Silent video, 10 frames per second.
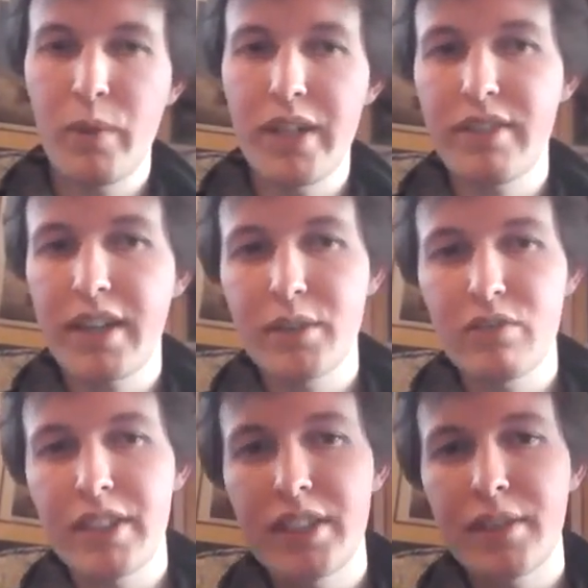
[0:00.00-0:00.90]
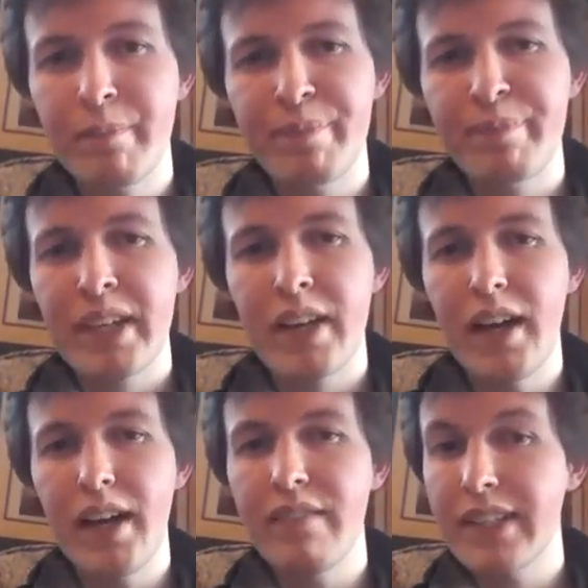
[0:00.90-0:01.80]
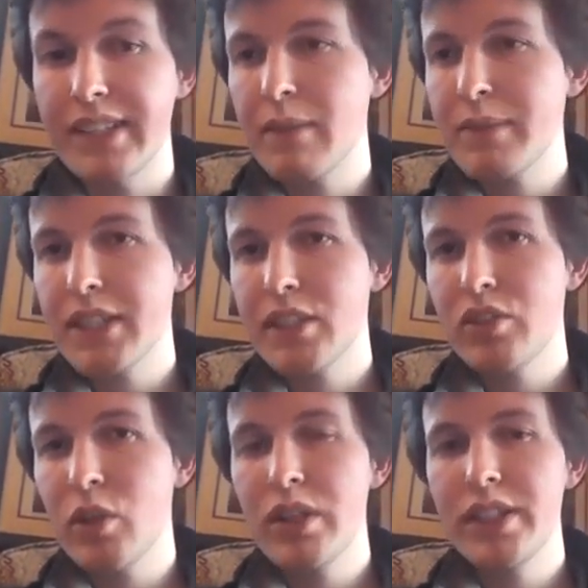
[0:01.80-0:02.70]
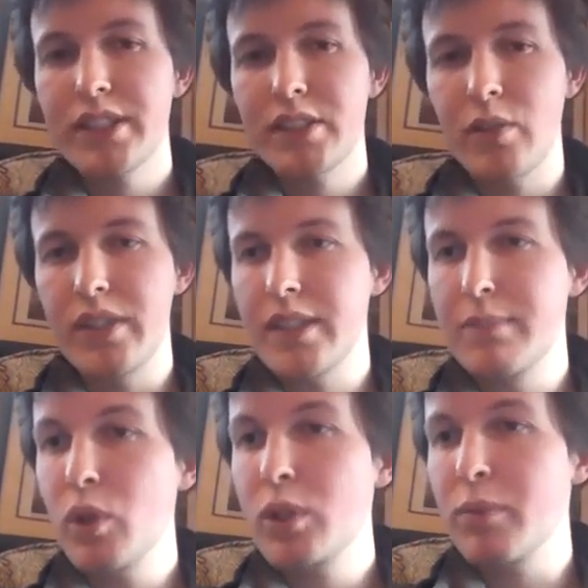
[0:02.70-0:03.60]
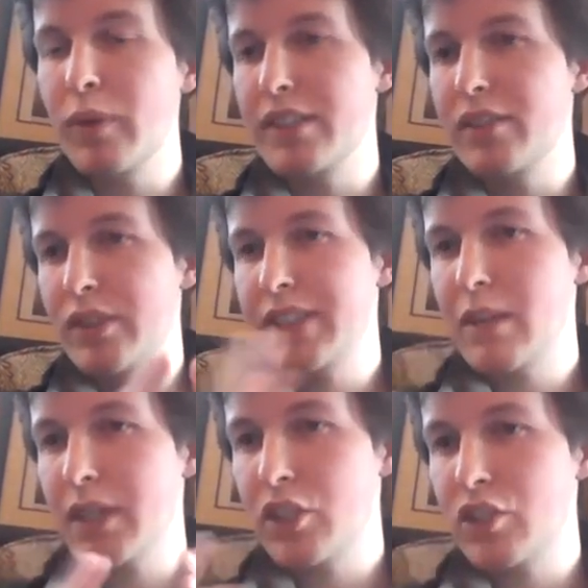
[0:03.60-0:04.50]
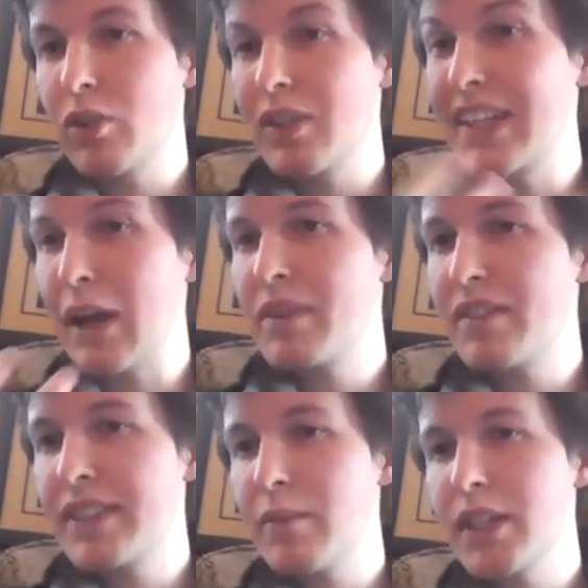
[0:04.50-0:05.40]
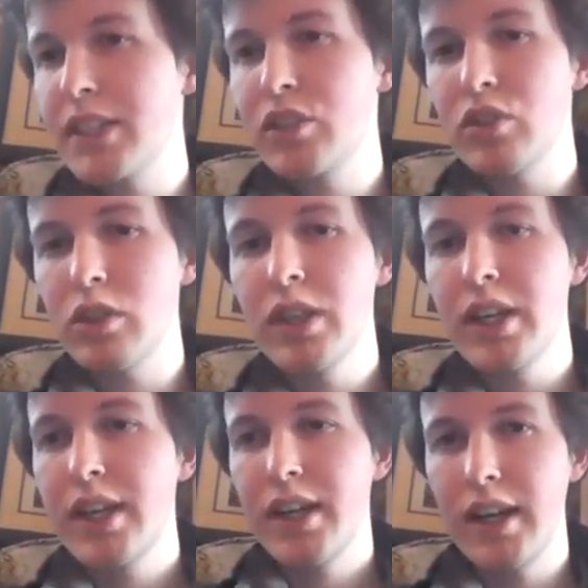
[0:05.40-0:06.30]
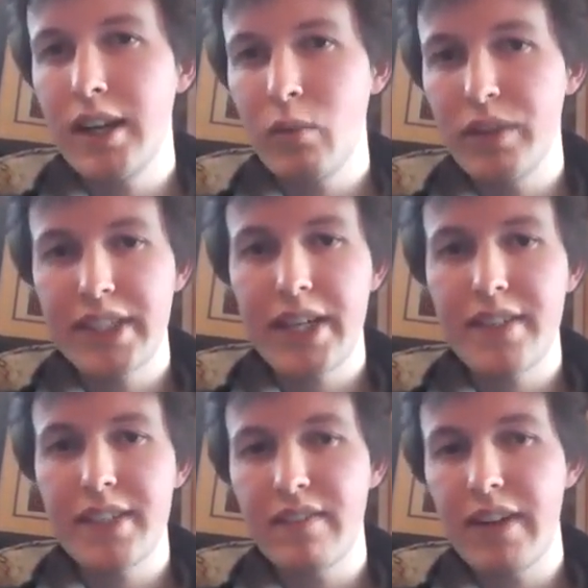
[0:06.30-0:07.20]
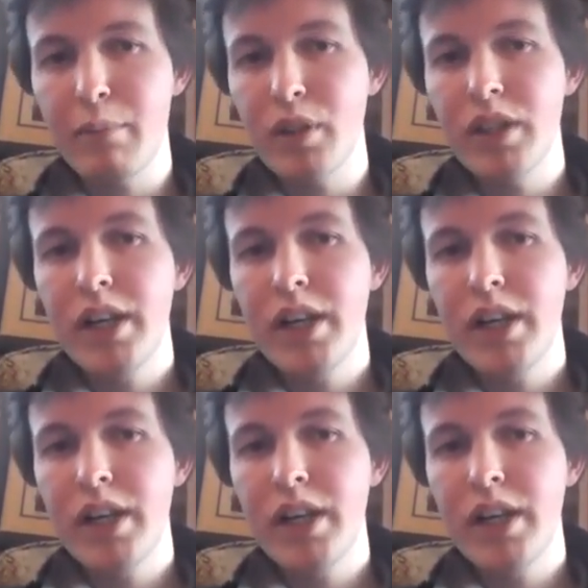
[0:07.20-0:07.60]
Diffrax was written. Advanced step size controllers. So there's multiple ways of doing step size control, adaptive step size control. Once again, this is available.